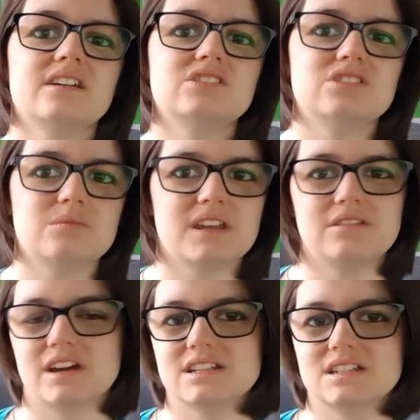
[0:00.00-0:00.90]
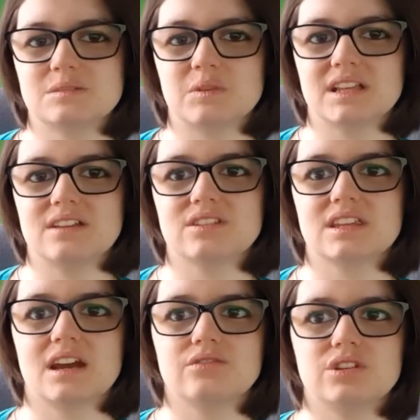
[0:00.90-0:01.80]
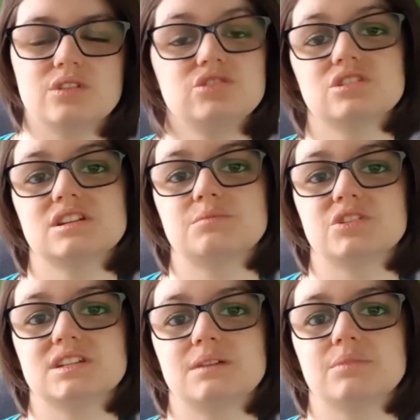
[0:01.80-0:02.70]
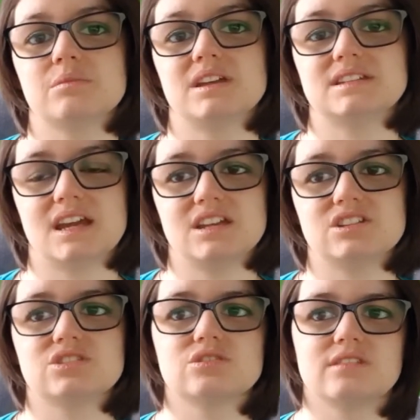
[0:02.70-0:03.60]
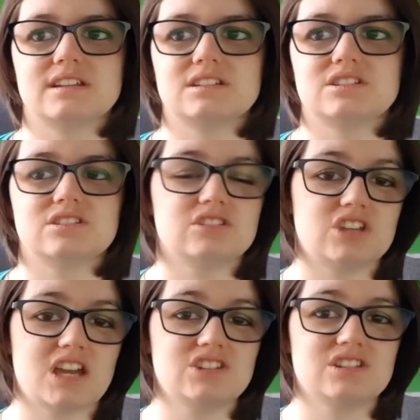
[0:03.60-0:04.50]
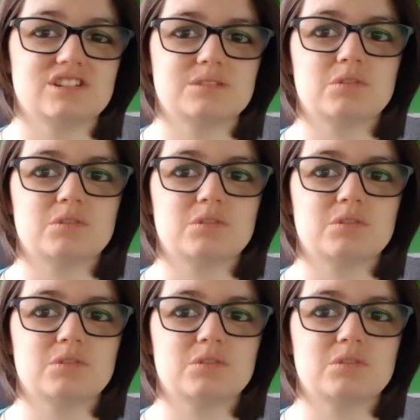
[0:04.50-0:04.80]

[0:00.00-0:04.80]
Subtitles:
Too many writers believe that they have no choice but to implement agents' or editors' suggestions,